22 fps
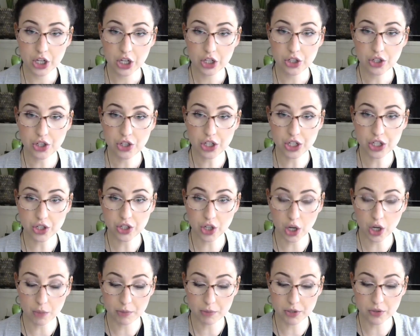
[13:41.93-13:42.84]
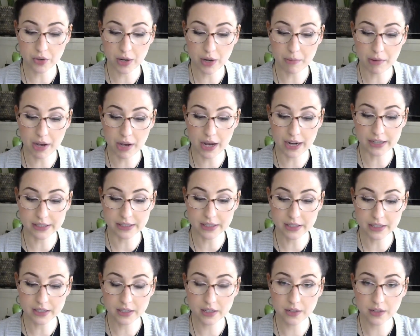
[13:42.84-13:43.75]
G sharp is right behind
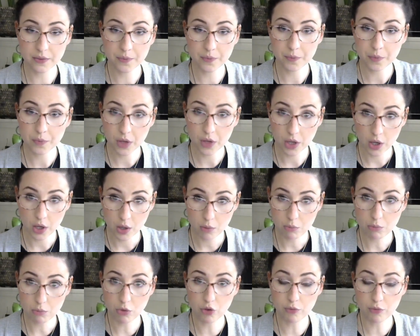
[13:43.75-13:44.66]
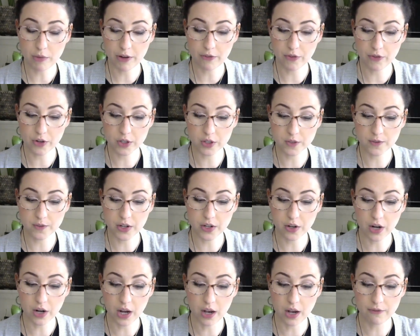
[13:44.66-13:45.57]
it, move my first
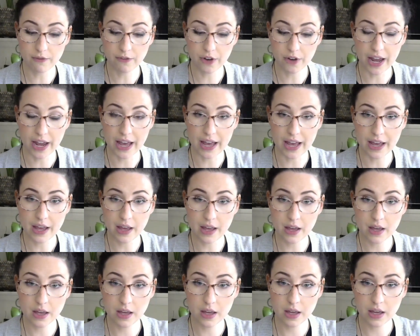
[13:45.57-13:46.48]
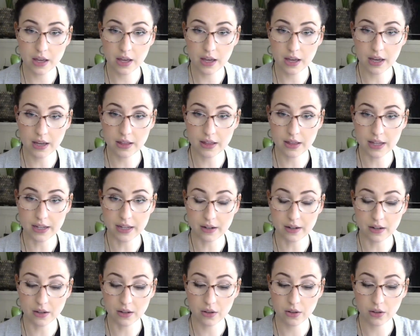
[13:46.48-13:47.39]
finger up for A, and then
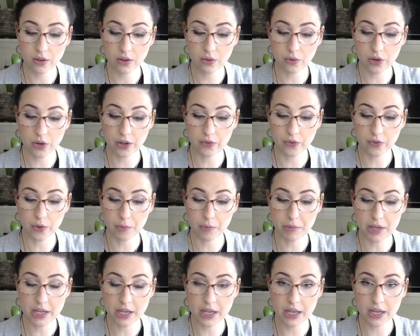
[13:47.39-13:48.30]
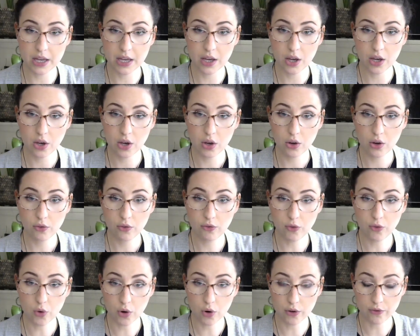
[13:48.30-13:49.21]
3 for B,
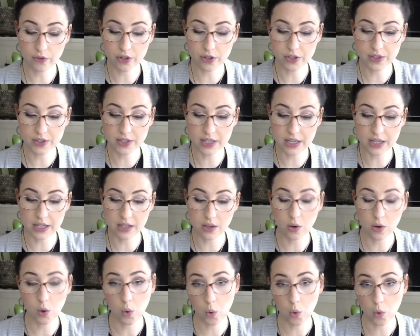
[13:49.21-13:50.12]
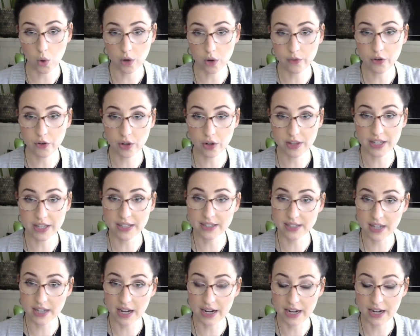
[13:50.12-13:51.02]
4 for C, or if you're on the
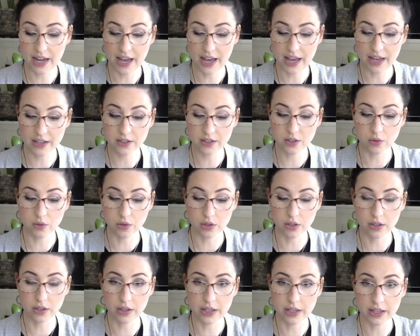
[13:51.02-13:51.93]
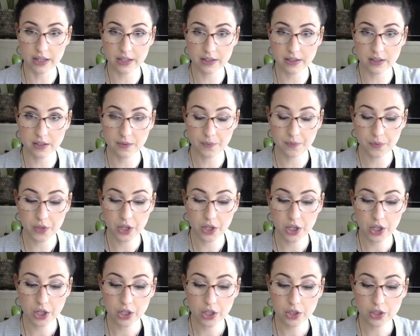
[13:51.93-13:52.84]
inside, A. So it'll look like this.
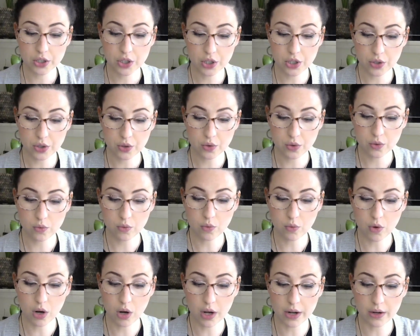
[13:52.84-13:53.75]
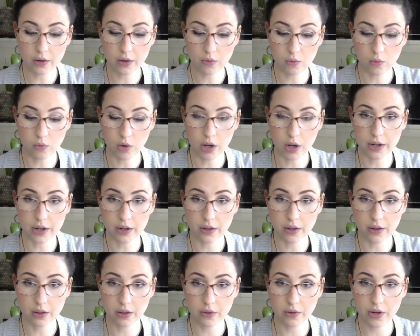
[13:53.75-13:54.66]
2, 1, 1,
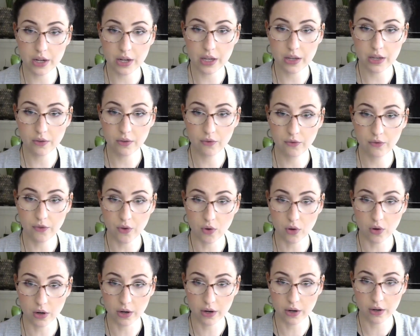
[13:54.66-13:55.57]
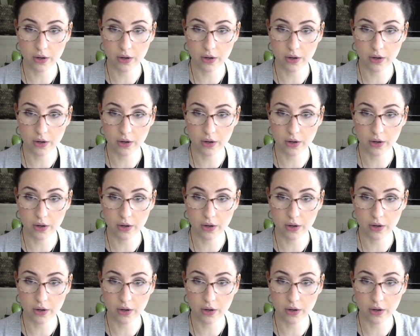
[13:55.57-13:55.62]
3, 4.